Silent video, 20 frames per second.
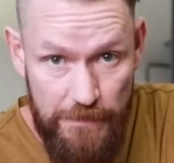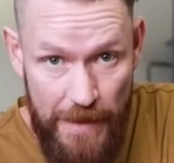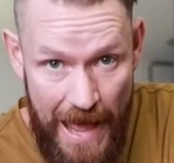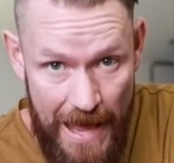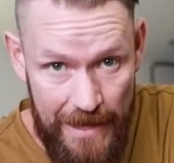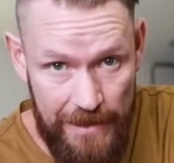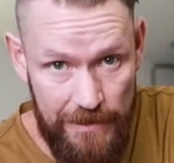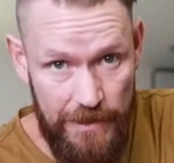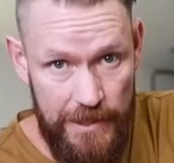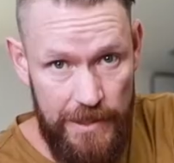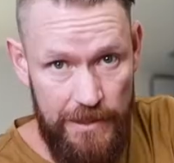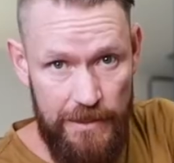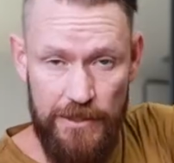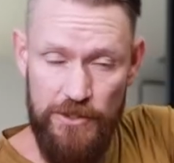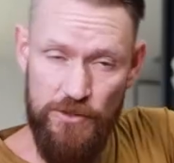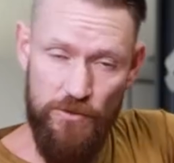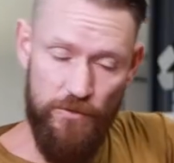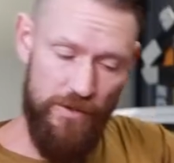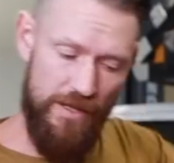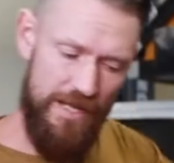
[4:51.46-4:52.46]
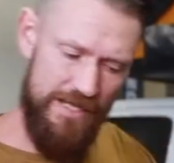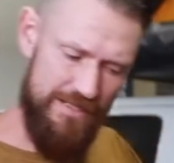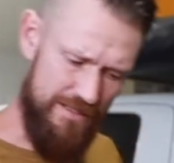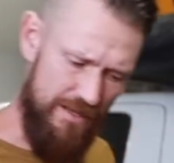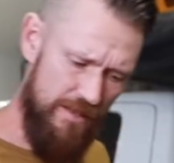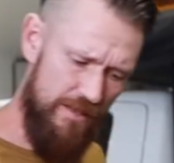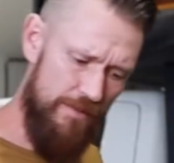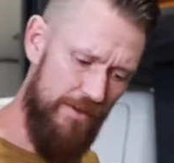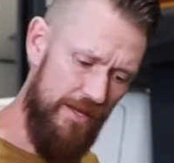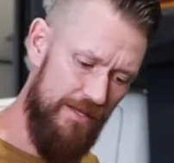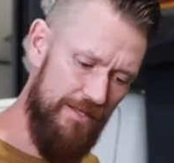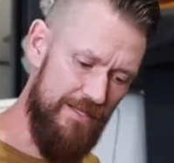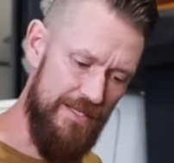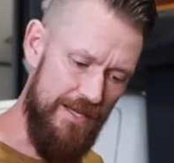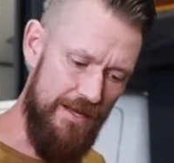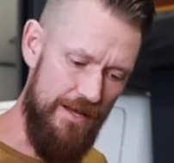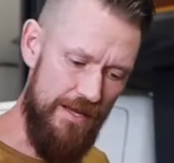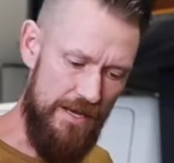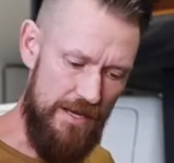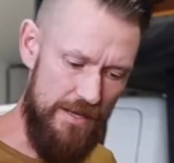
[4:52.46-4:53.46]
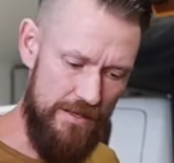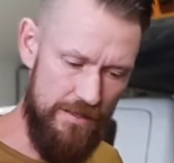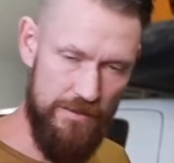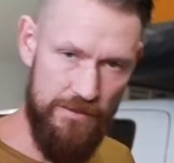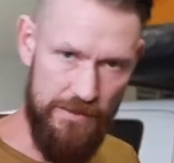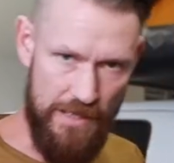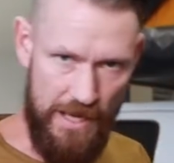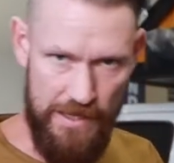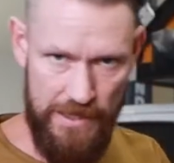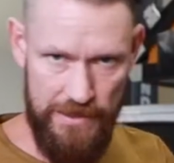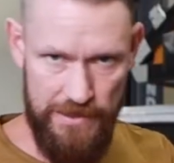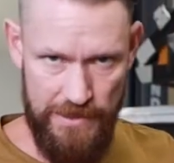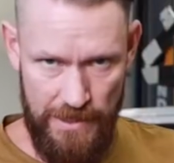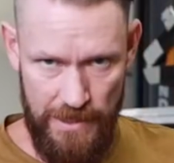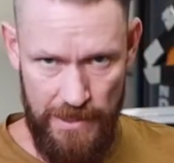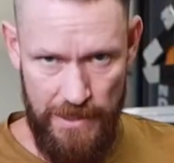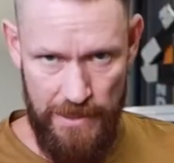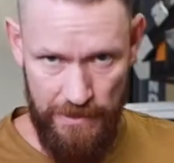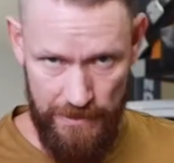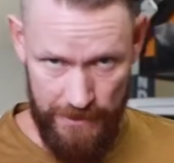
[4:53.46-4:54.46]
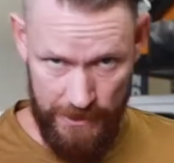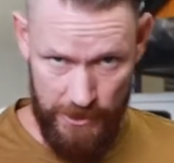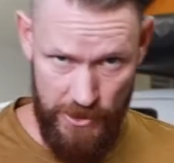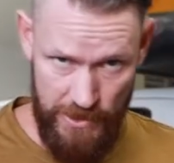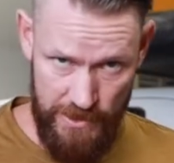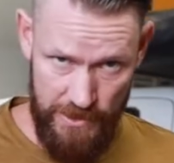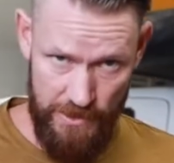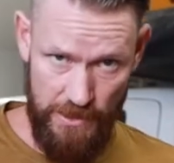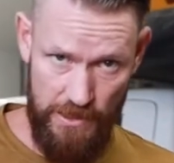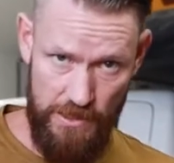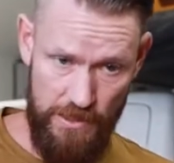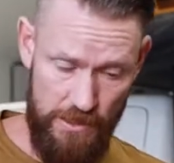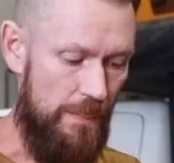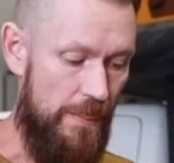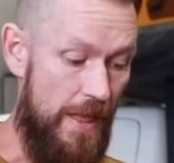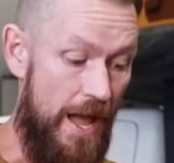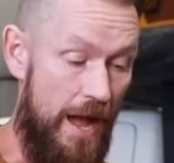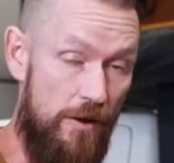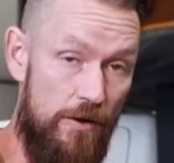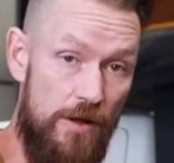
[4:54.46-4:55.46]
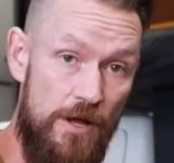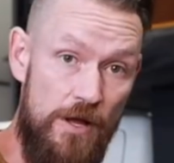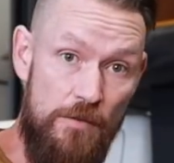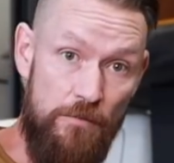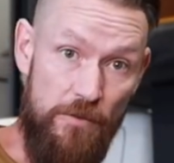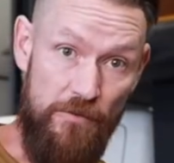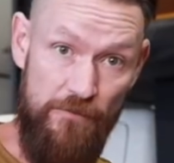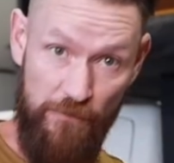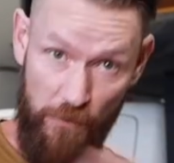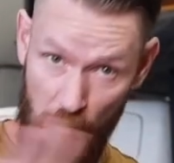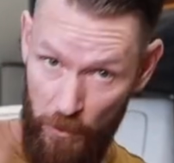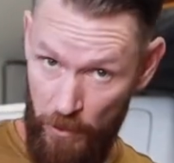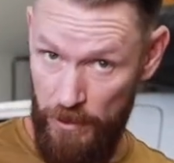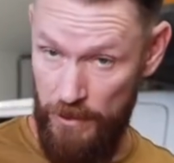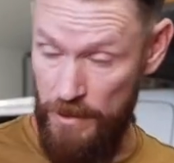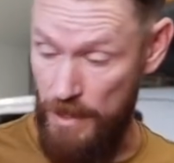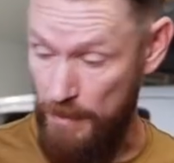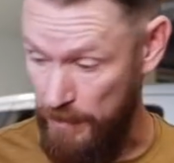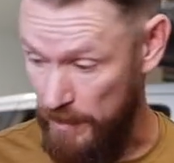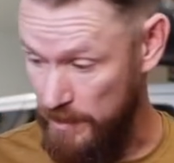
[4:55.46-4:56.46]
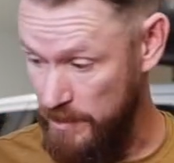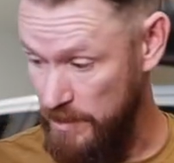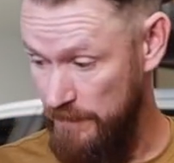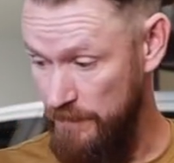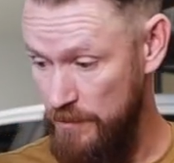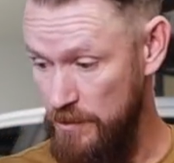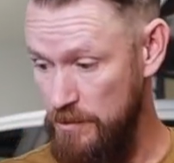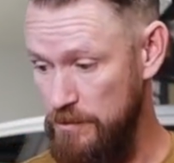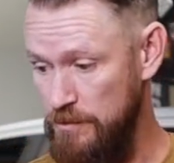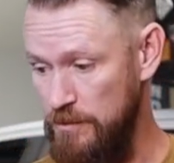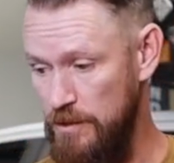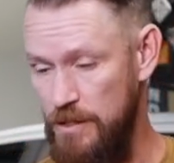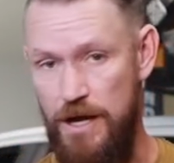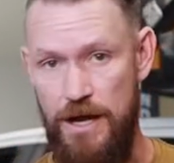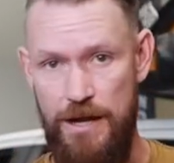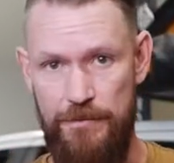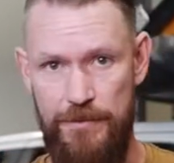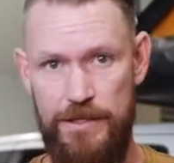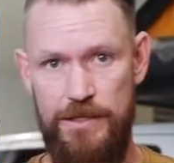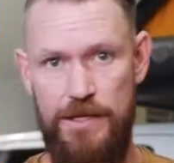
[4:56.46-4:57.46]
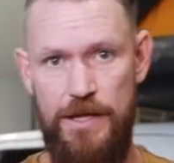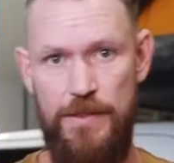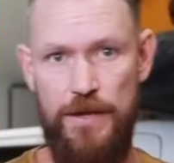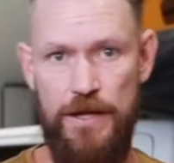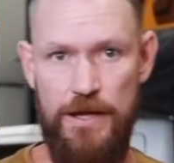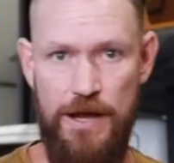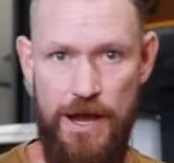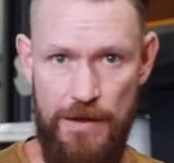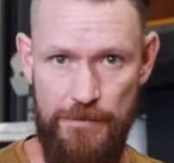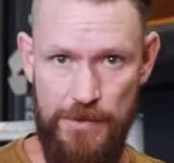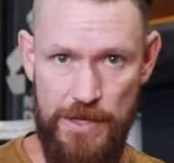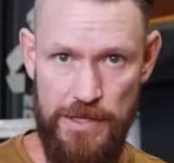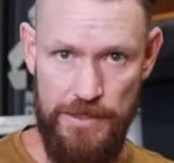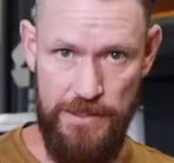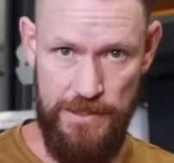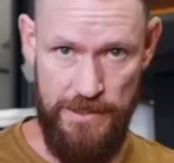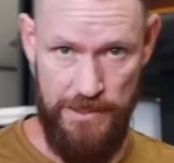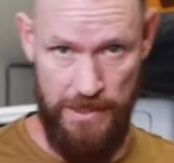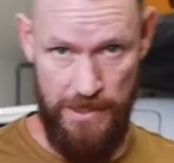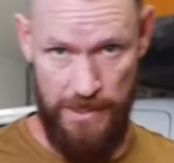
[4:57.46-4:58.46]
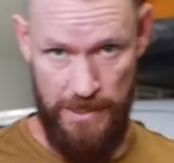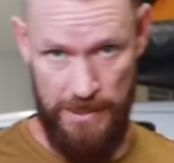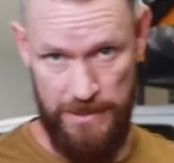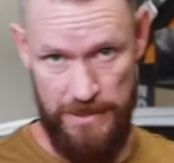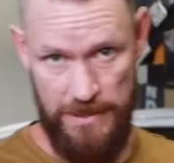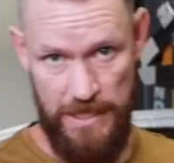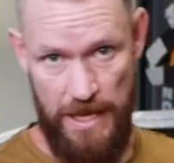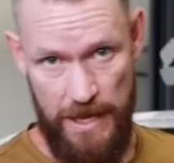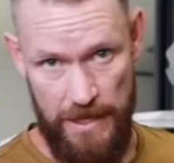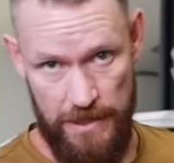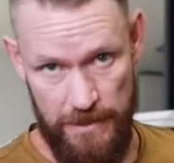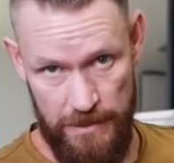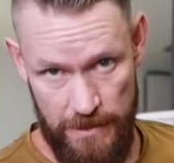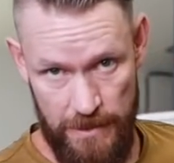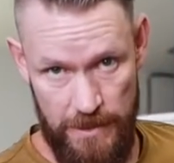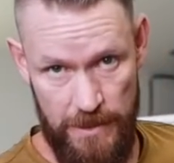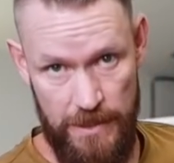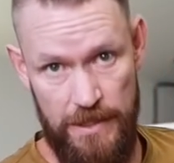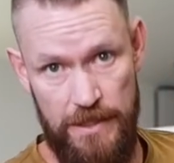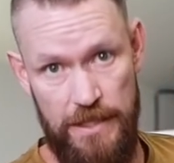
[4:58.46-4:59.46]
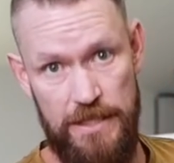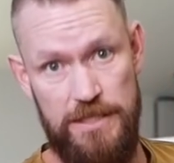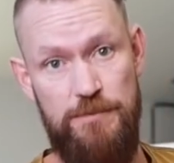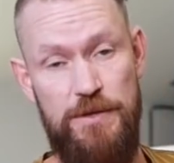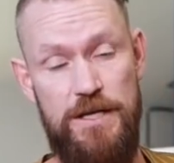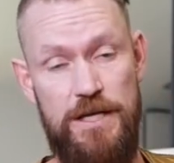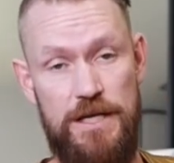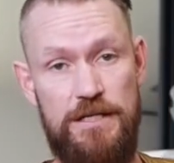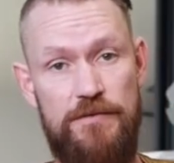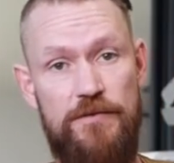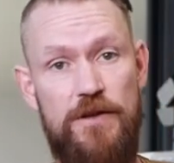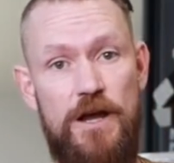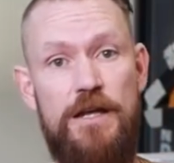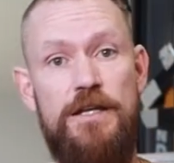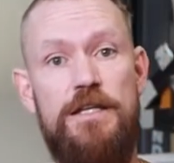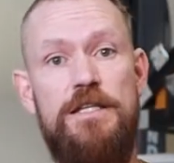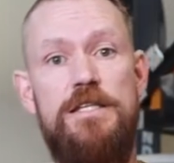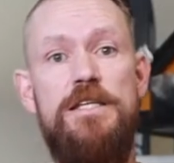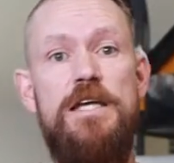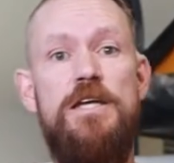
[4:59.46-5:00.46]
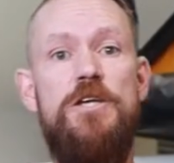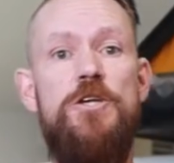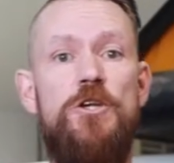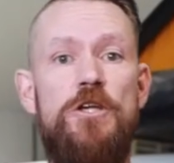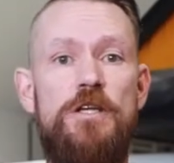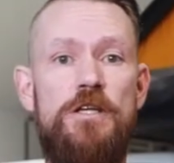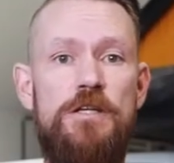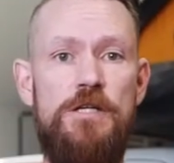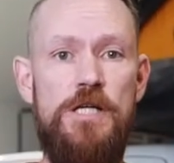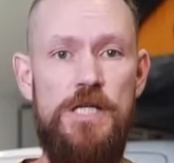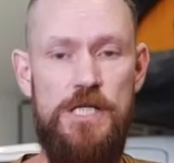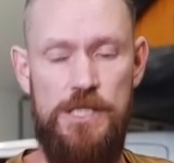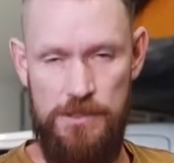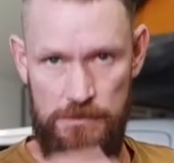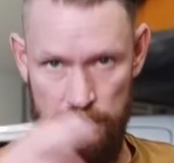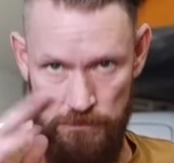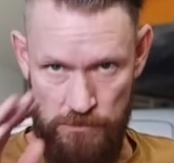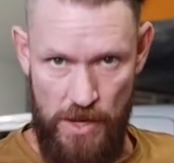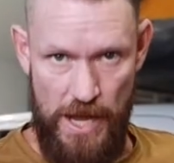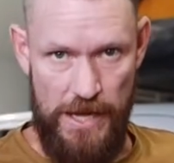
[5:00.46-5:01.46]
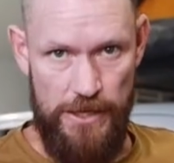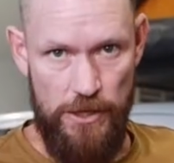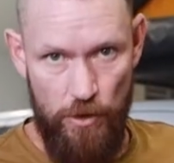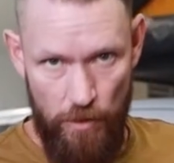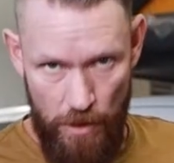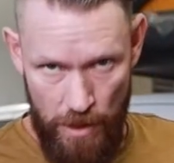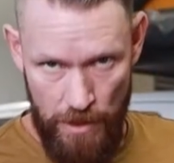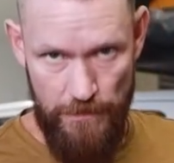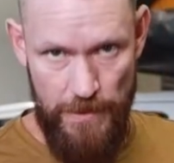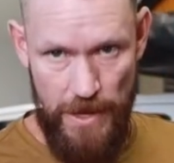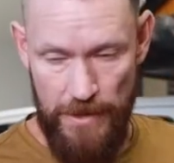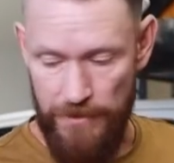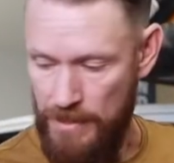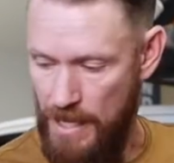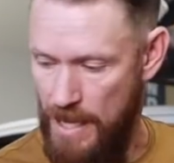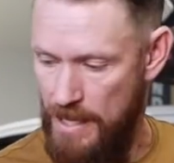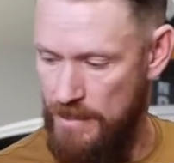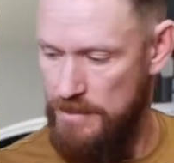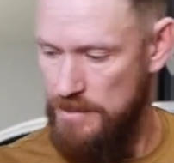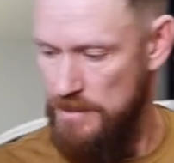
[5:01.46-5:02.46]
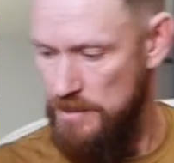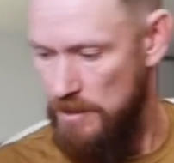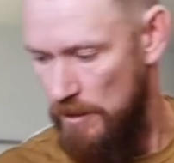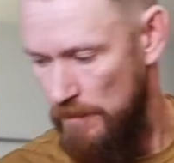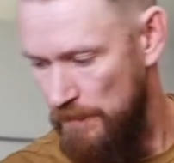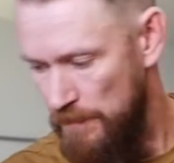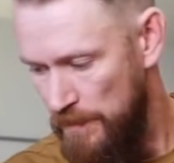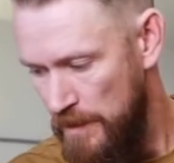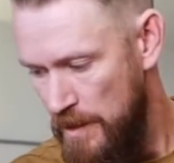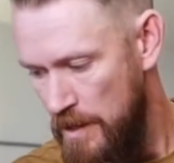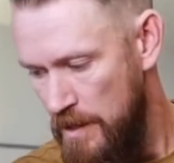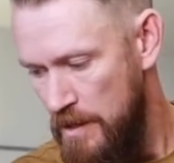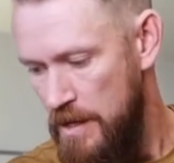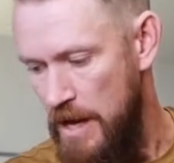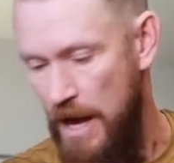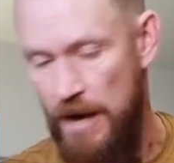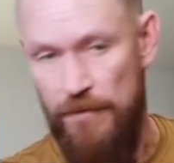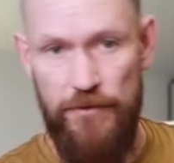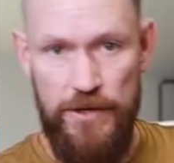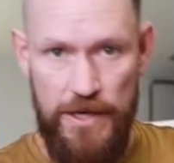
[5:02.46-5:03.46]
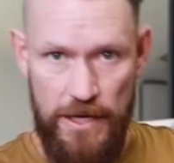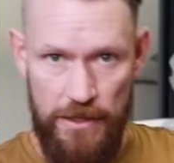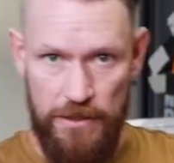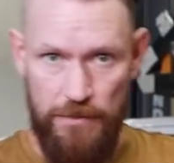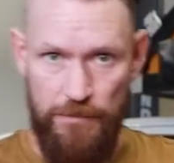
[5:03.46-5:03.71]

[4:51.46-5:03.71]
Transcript: backlit, and you'll realize, no, the button's on. It's getting electricity. Now, before a bunch of you comment in the comments and say, it's because of condensation. I know all about that. So every air